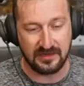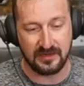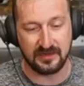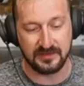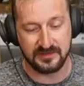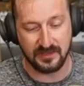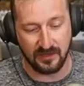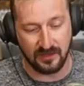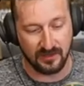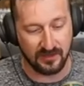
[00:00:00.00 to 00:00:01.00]
is,
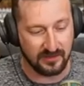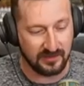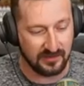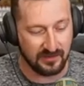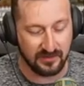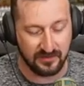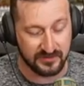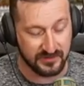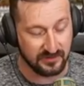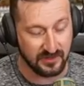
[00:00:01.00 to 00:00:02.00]
and
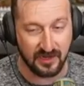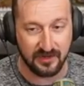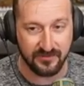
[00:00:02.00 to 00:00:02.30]
there's a line